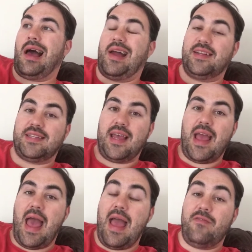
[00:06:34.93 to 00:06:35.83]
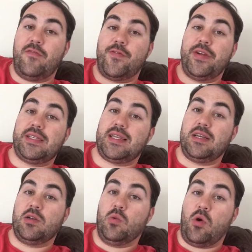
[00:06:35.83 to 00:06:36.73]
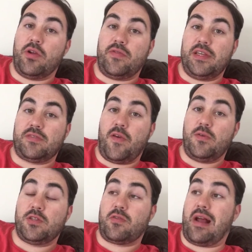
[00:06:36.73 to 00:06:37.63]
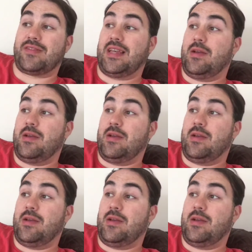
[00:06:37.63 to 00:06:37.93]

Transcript: annotate every single one of these photographs.